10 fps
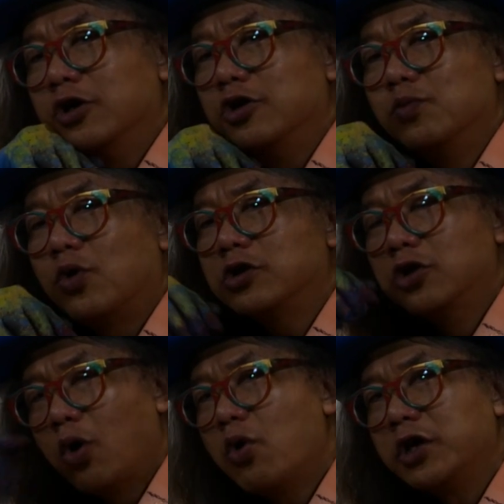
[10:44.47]
you want
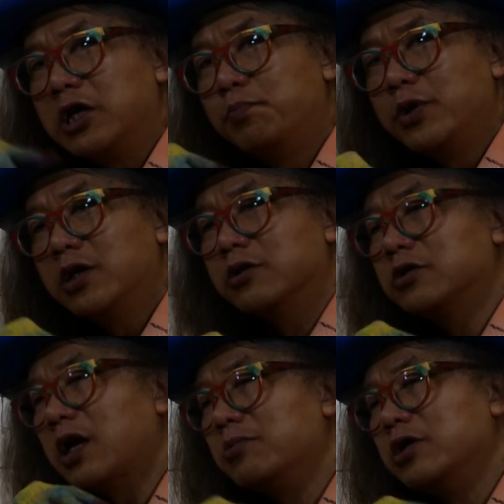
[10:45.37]
lower
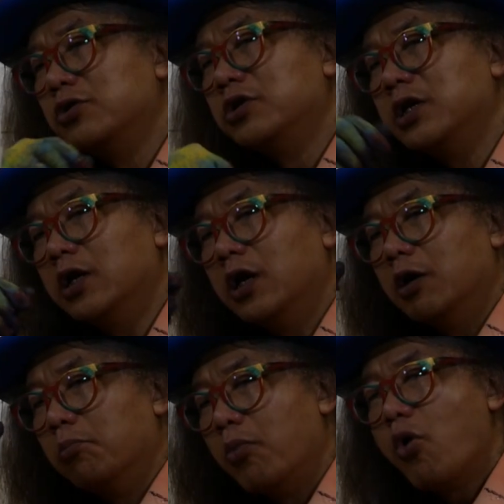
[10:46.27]
impedance, that means you need
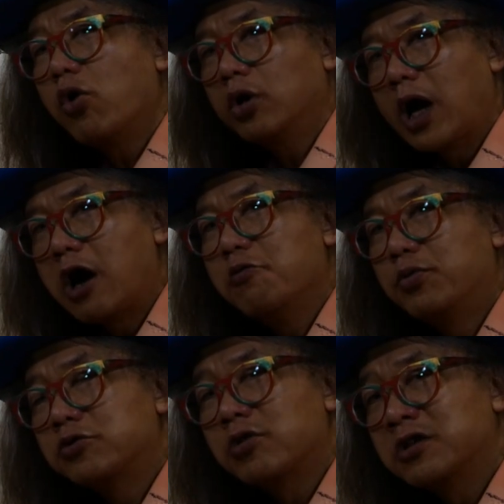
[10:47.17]
more
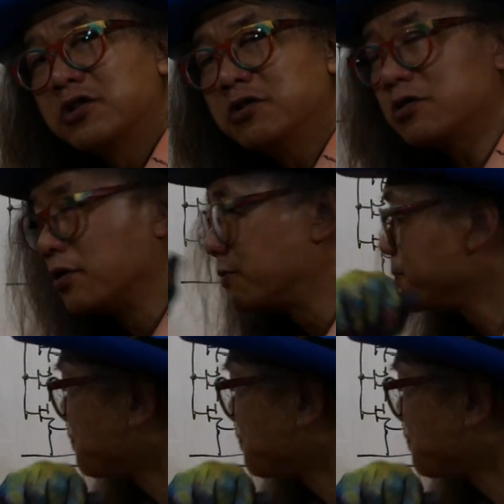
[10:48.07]
output transistor.